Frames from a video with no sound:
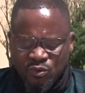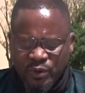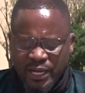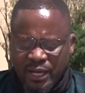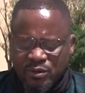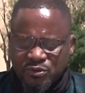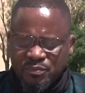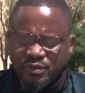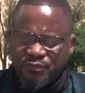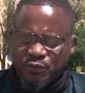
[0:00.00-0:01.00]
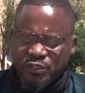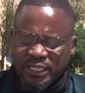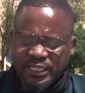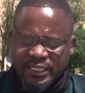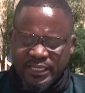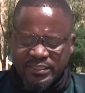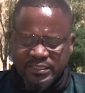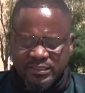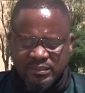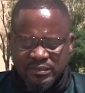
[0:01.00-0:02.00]
We are grooming future
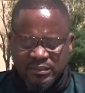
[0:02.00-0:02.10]
leaders